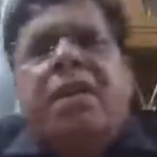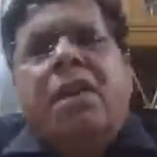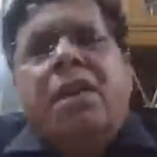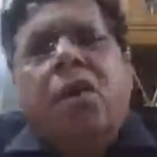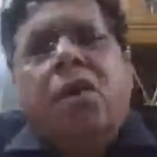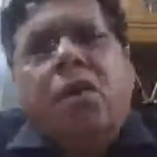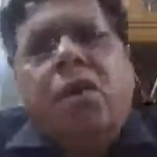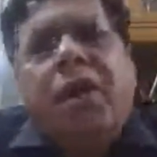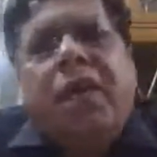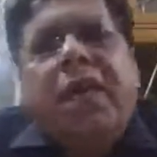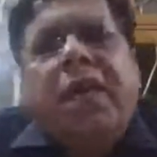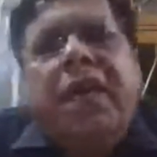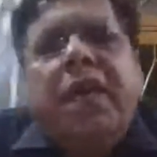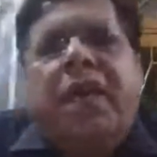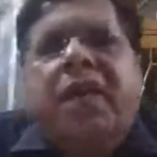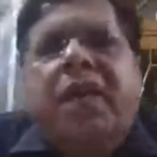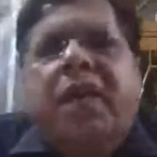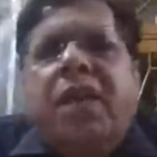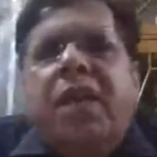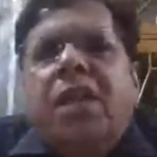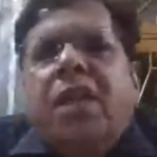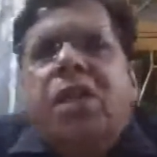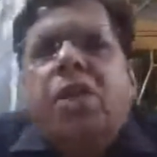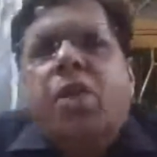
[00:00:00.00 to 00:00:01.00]
locally
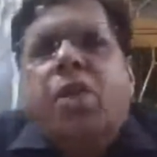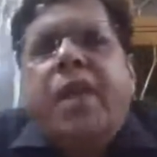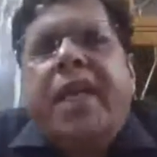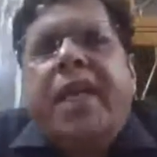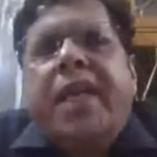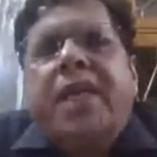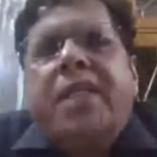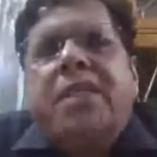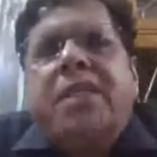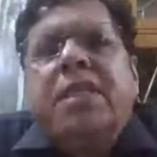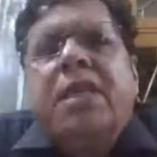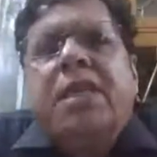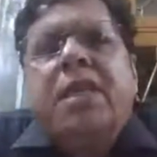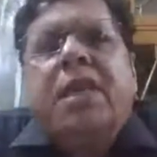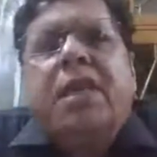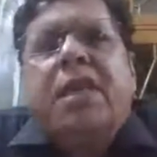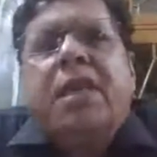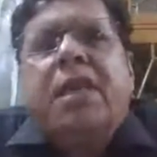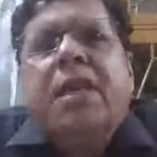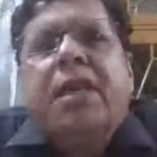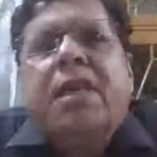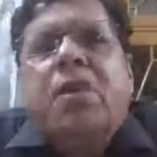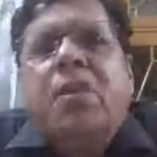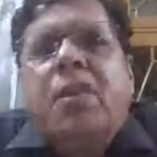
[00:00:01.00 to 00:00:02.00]
known as
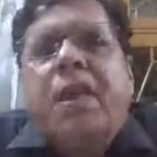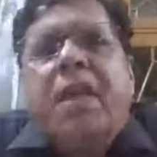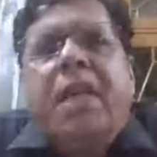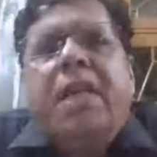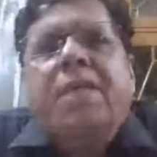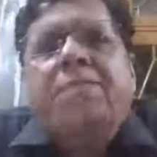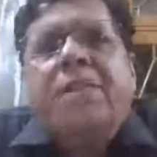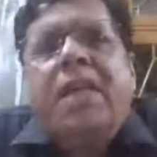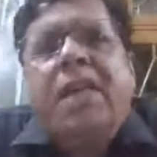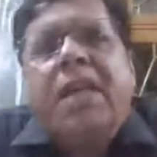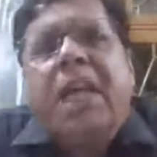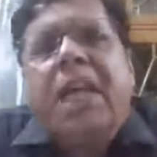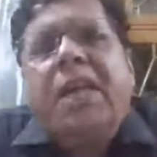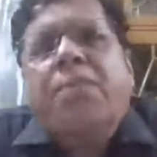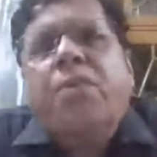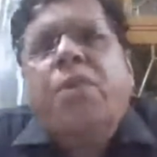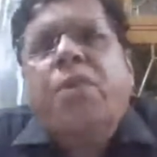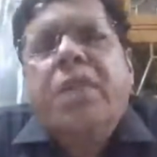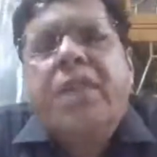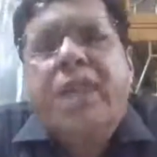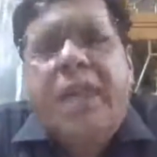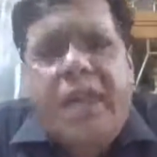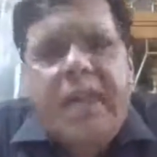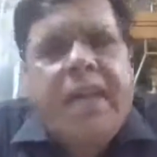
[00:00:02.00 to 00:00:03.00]
coriandrum sativum
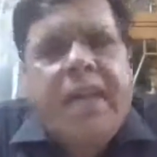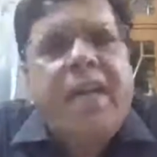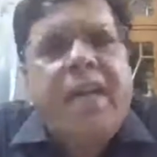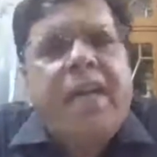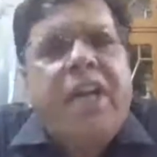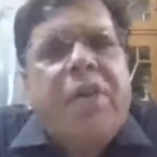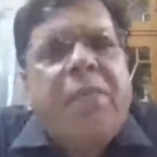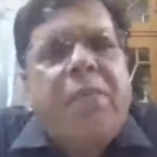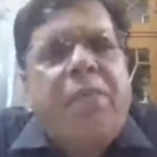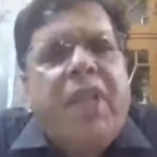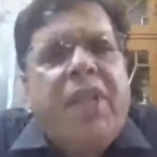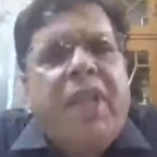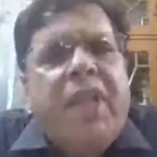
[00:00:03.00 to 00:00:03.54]
or dhania.